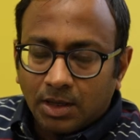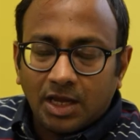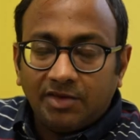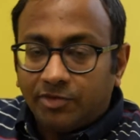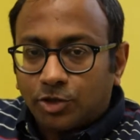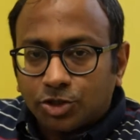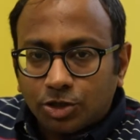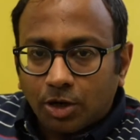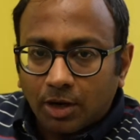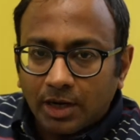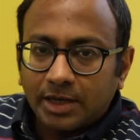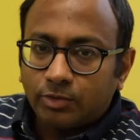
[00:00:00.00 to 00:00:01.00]
If you're
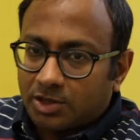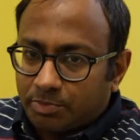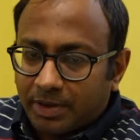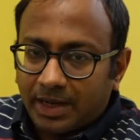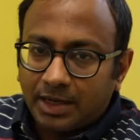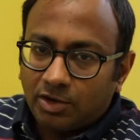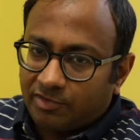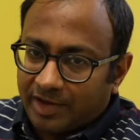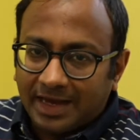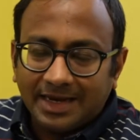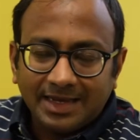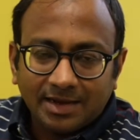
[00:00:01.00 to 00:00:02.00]
struggling with pain of
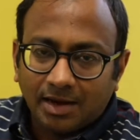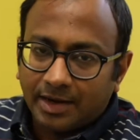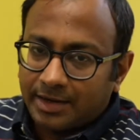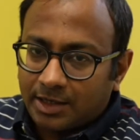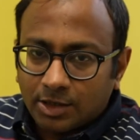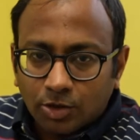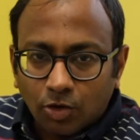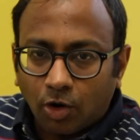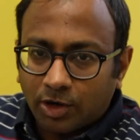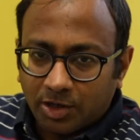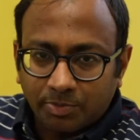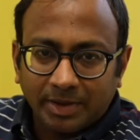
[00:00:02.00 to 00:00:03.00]
any kind and
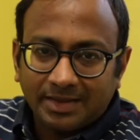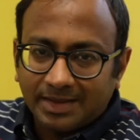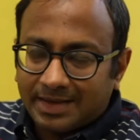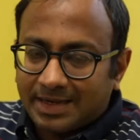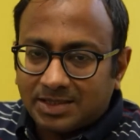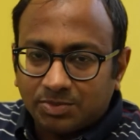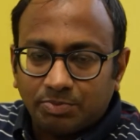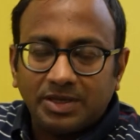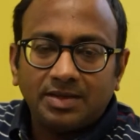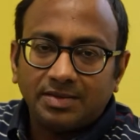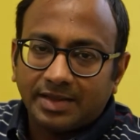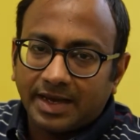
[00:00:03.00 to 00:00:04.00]
chronic pain that has
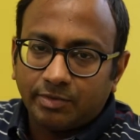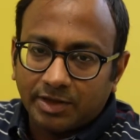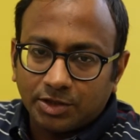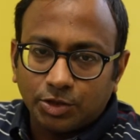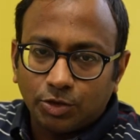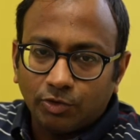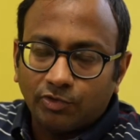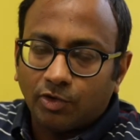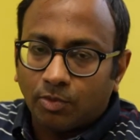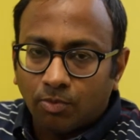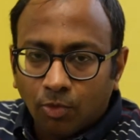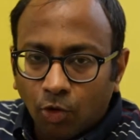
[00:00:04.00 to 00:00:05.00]
been there with you for
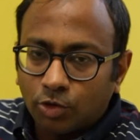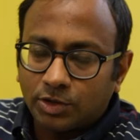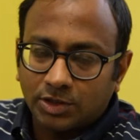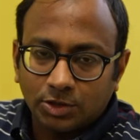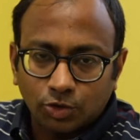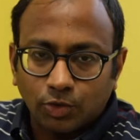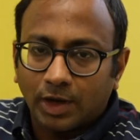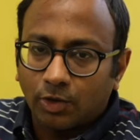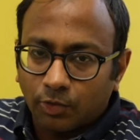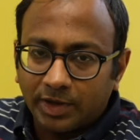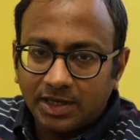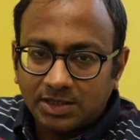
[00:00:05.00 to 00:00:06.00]
more than twelve
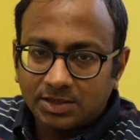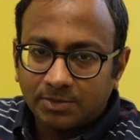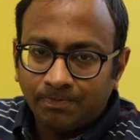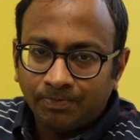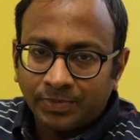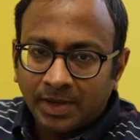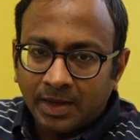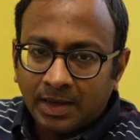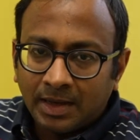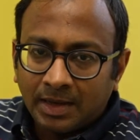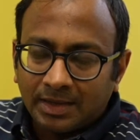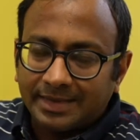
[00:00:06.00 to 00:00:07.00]
weeks,
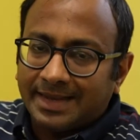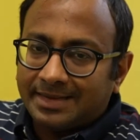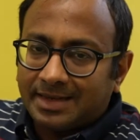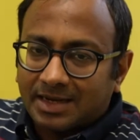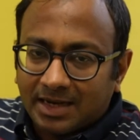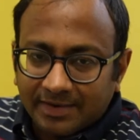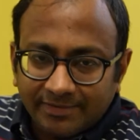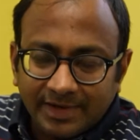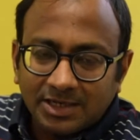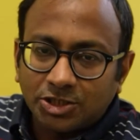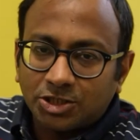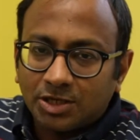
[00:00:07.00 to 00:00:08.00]
then the
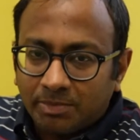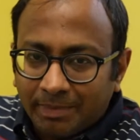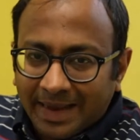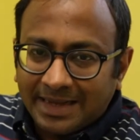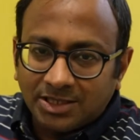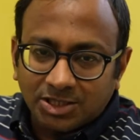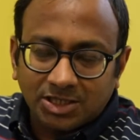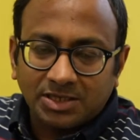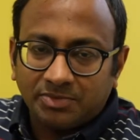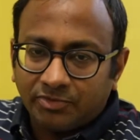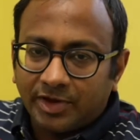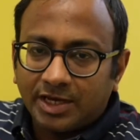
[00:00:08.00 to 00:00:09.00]
conventional
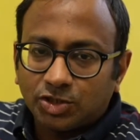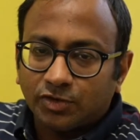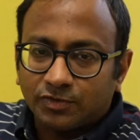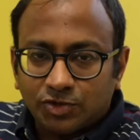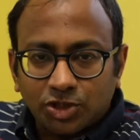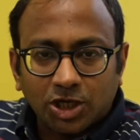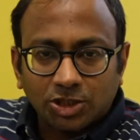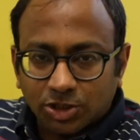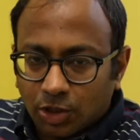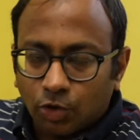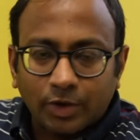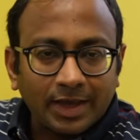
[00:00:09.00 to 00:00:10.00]
mainstream ways of just
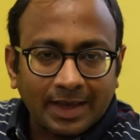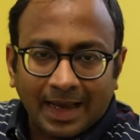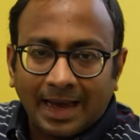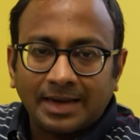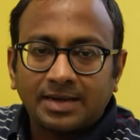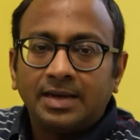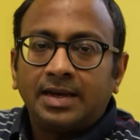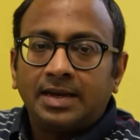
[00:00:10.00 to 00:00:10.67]
looking at